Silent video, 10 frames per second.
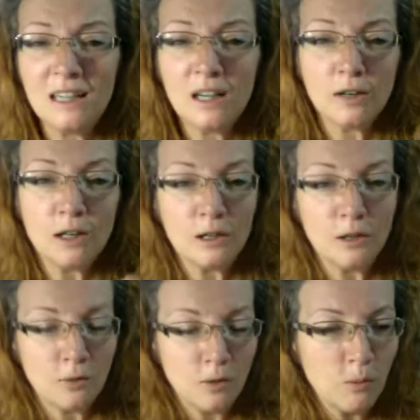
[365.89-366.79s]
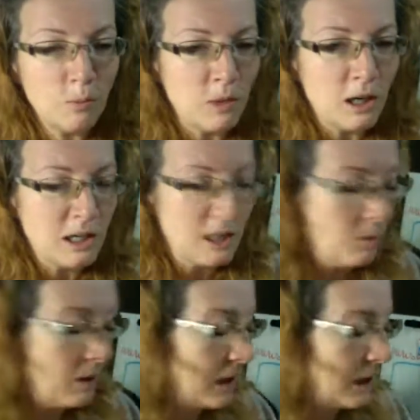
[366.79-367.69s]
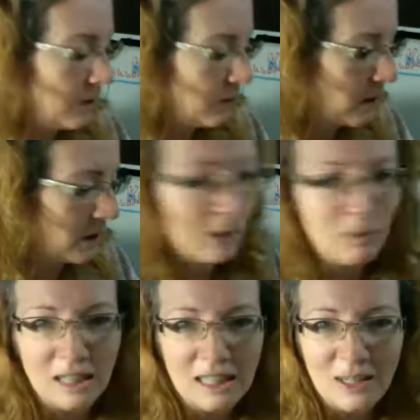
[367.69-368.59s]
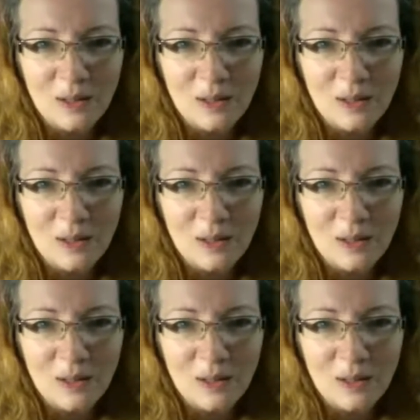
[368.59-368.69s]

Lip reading: from Kimmy the Clown.